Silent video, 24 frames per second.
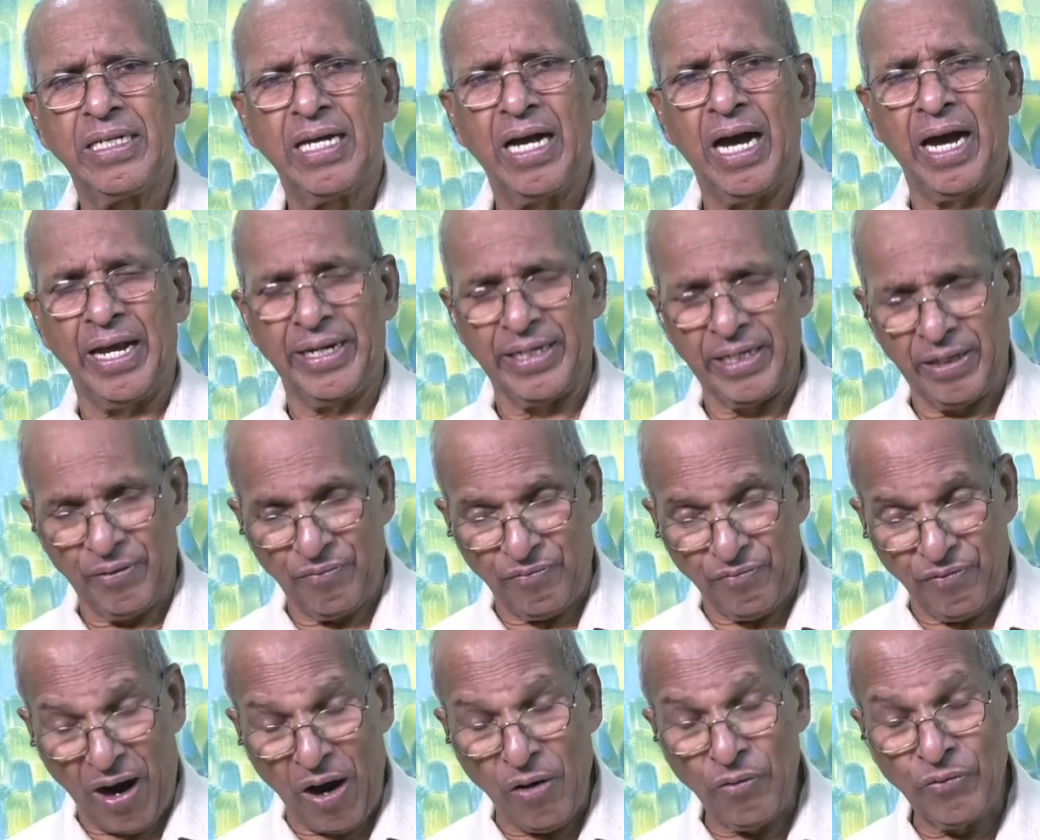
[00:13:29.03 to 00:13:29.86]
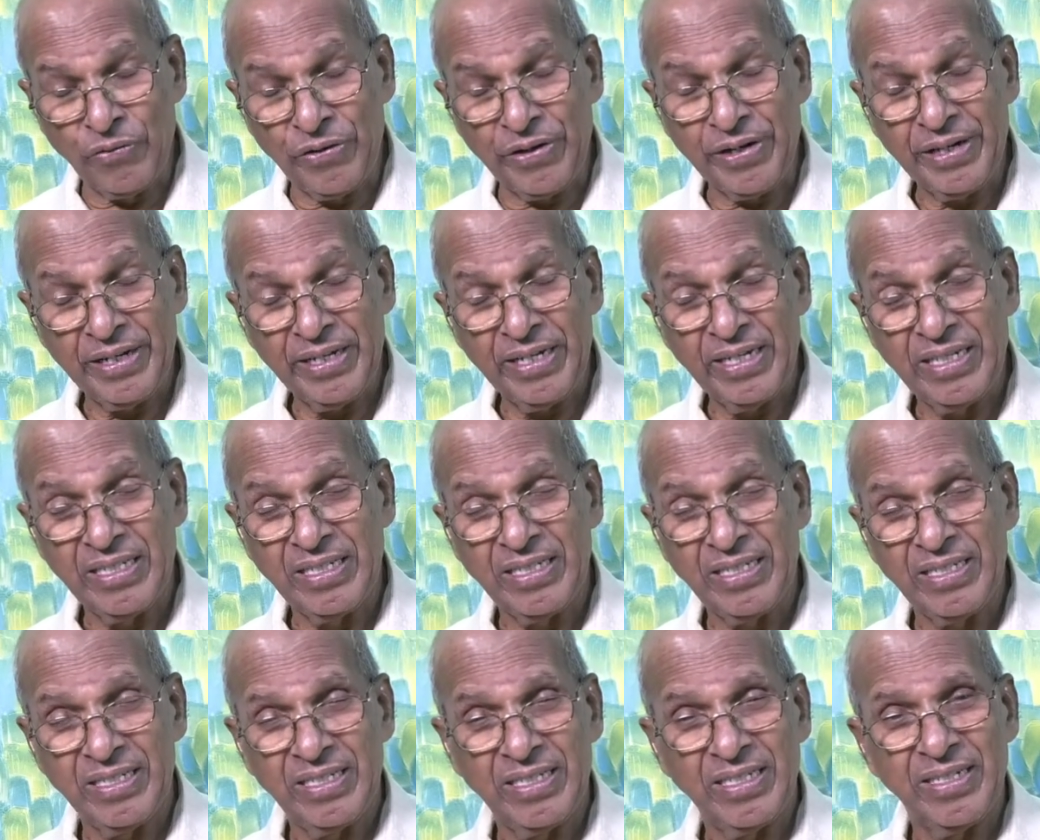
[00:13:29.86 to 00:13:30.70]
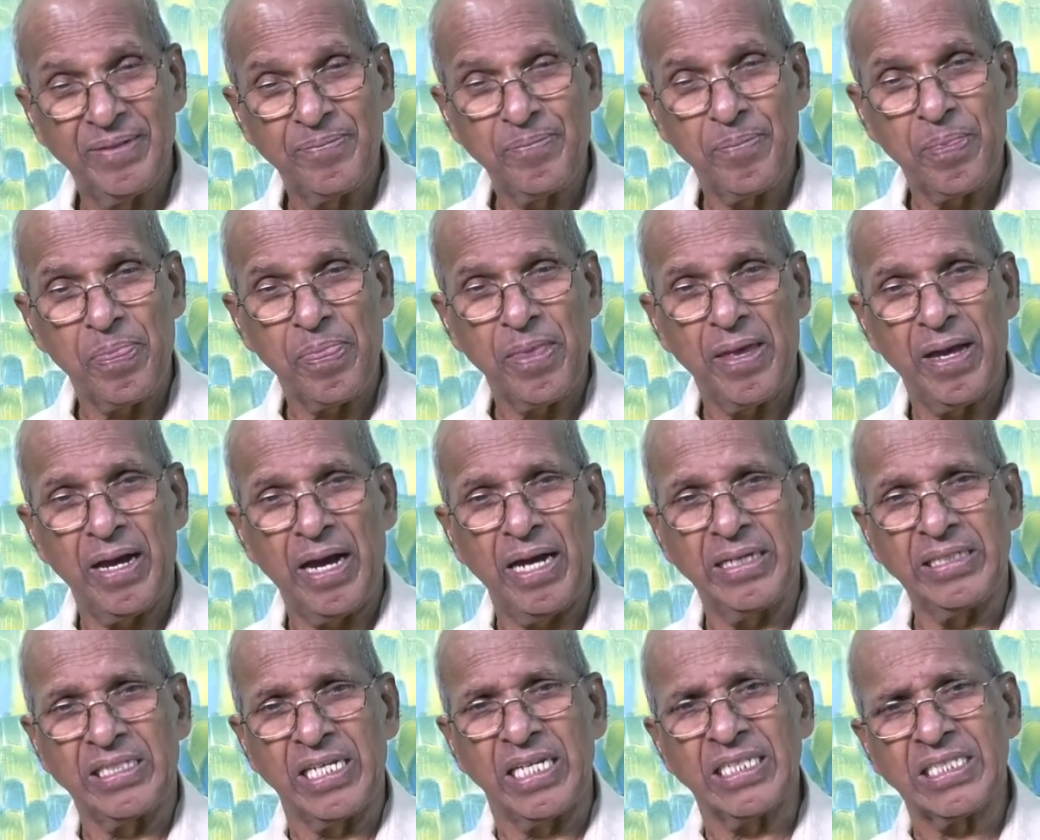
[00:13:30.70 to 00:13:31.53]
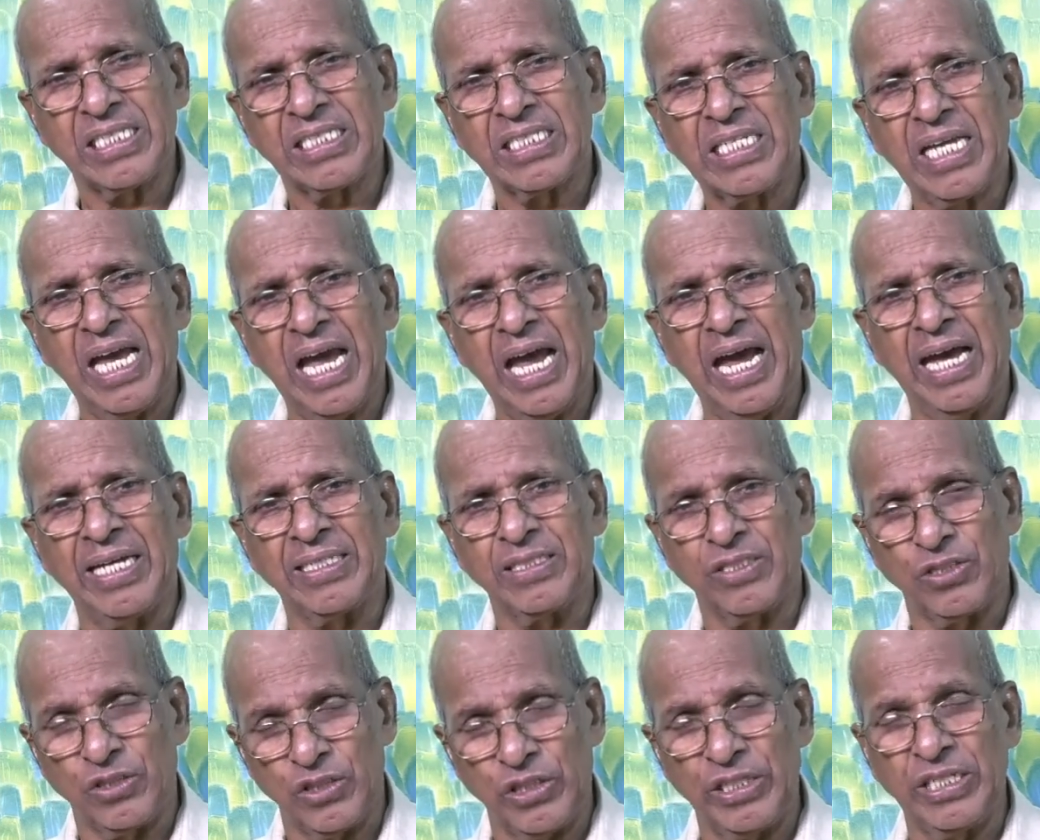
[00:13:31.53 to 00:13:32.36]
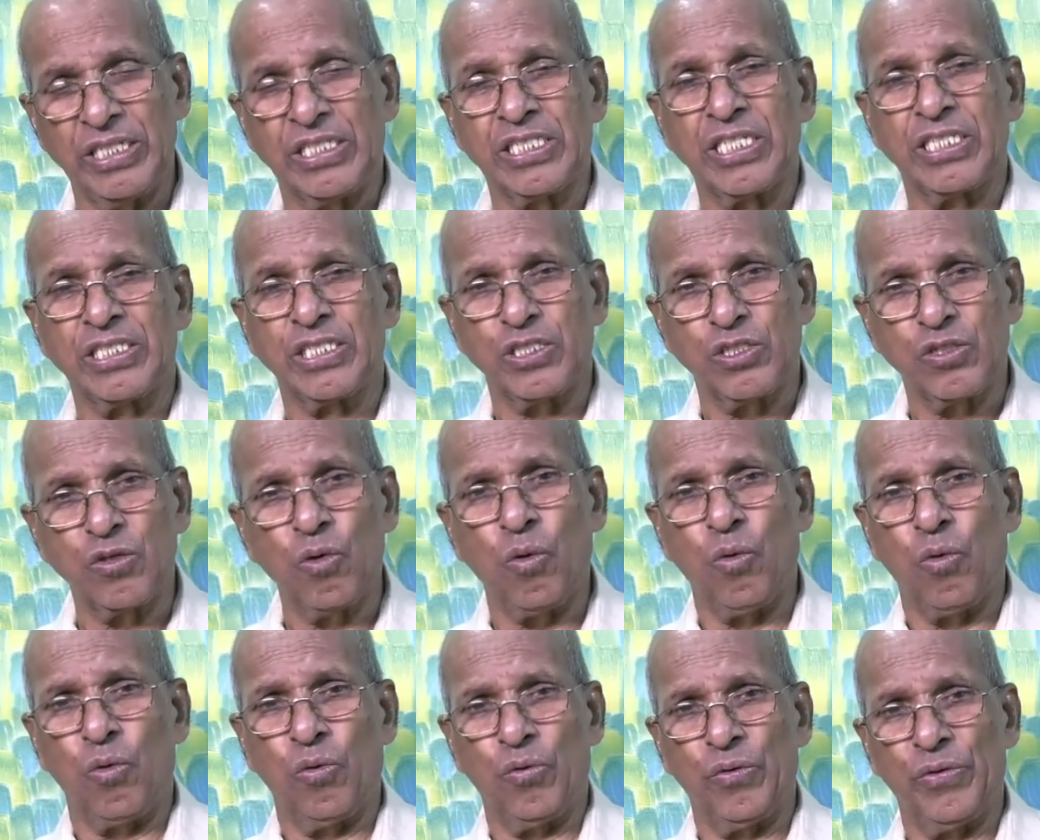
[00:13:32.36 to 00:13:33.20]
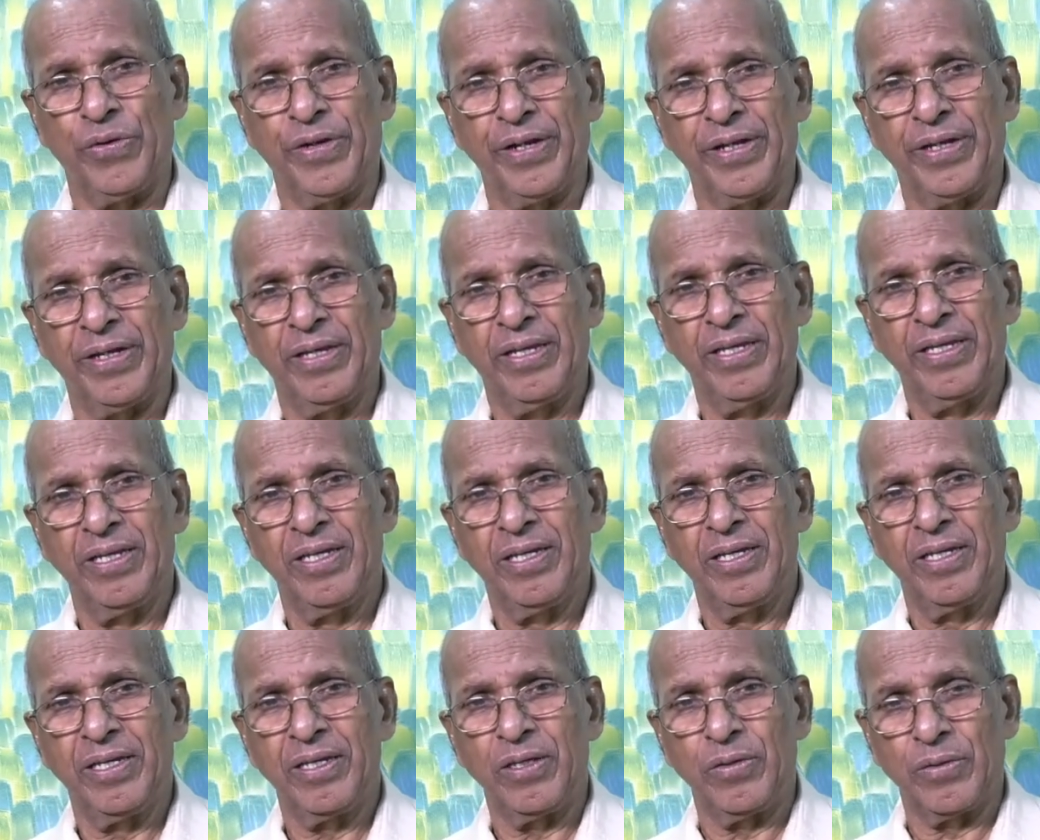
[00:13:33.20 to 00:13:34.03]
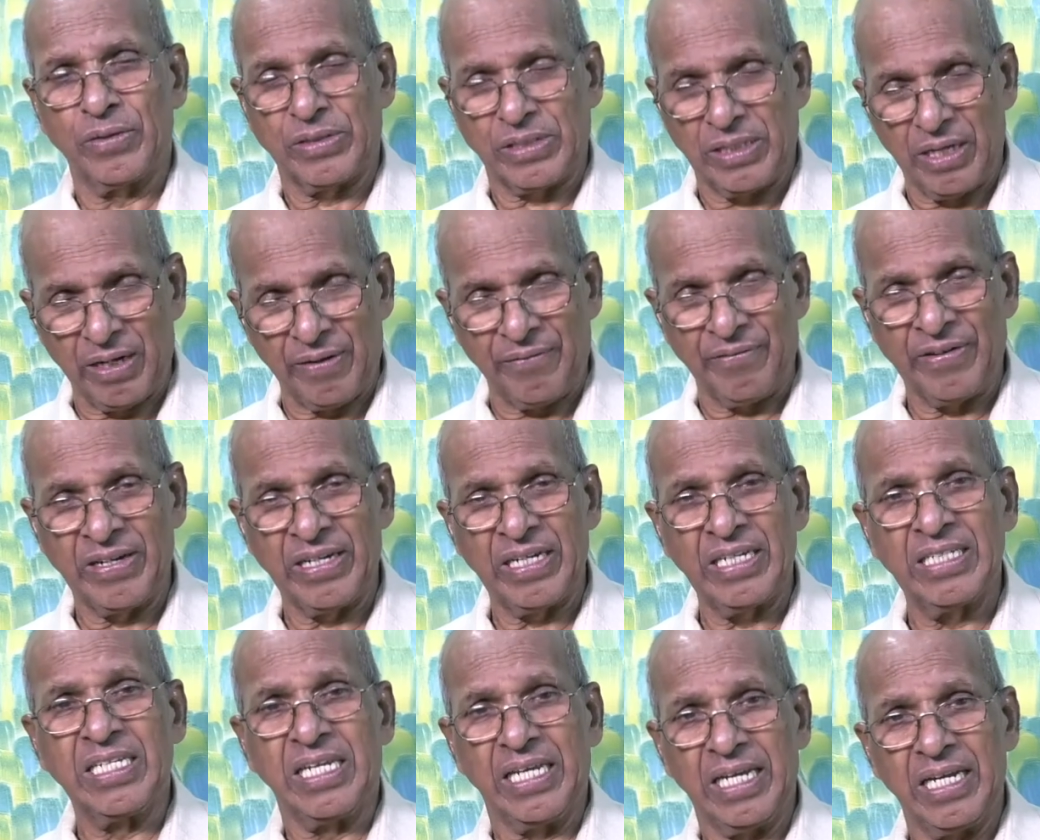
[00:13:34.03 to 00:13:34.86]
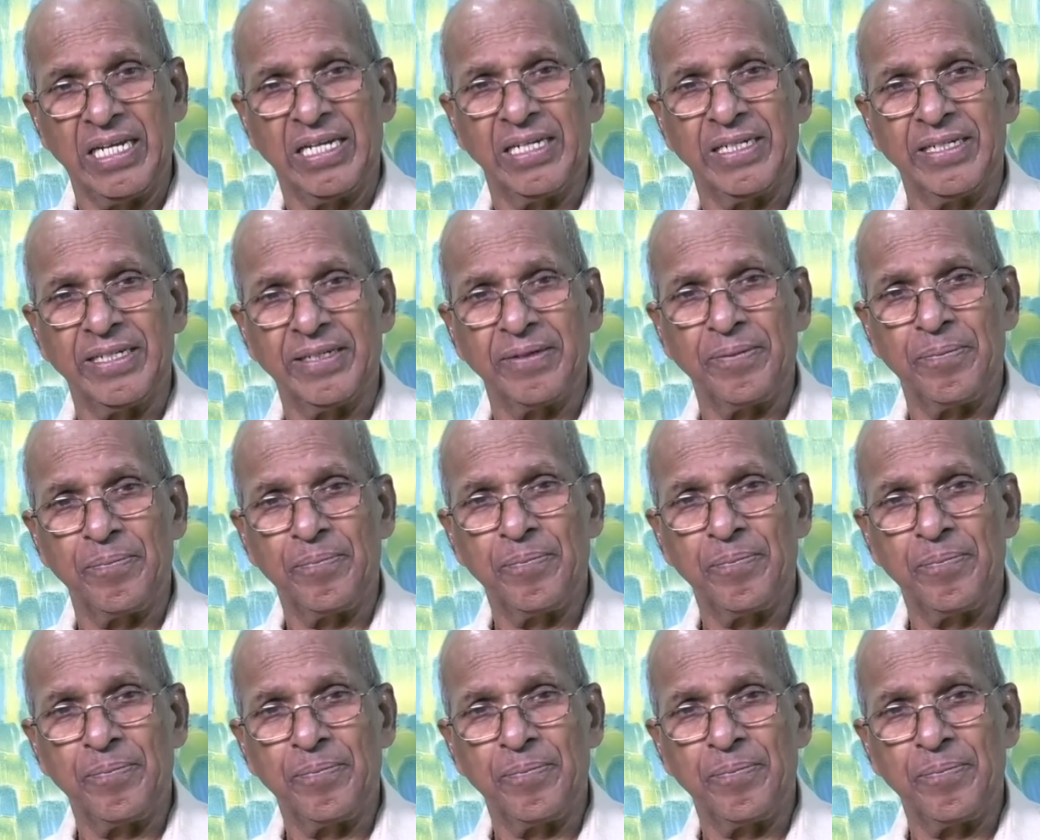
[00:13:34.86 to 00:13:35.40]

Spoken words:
And he found just as Jesus told, your servant is healed.